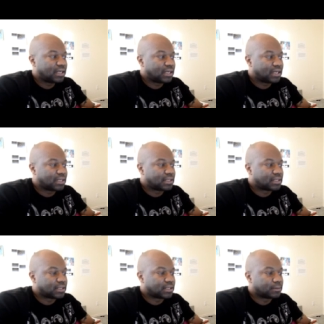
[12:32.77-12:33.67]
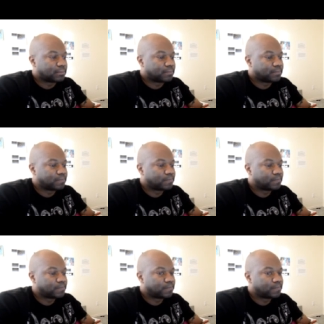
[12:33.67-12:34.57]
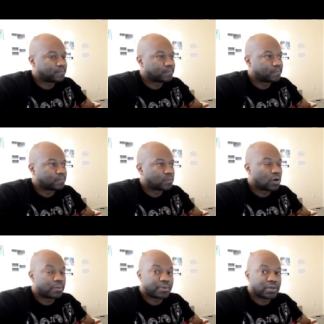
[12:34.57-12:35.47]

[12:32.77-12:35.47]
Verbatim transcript: And um, hope